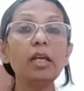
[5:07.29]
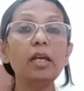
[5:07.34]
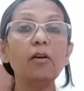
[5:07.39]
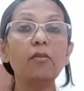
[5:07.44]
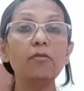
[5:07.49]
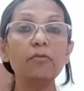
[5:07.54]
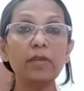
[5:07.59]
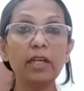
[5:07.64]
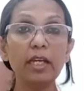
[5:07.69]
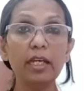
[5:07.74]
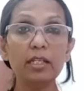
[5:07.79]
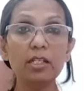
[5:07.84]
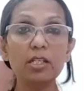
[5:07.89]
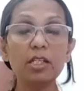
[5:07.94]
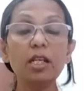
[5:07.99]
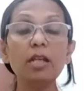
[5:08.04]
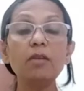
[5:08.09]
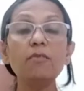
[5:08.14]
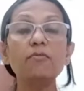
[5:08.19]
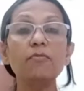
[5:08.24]
of
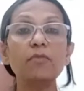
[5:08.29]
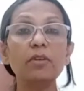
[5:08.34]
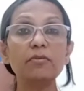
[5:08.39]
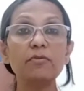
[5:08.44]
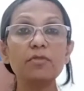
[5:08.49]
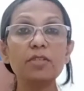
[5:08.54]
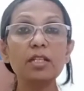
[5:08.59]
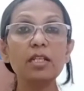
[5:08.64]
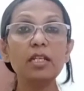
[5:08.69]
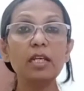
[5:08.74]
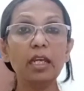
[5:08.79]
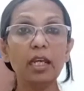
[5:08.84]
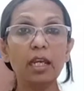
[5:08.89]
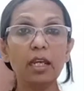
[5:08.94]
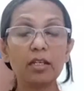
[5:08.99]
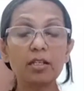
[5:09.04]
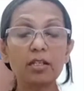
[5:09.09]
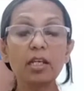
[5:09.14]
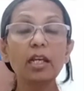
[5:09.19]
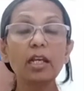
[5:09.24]

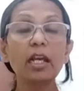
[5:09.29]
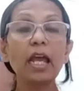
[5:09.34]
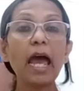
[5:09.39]
1858,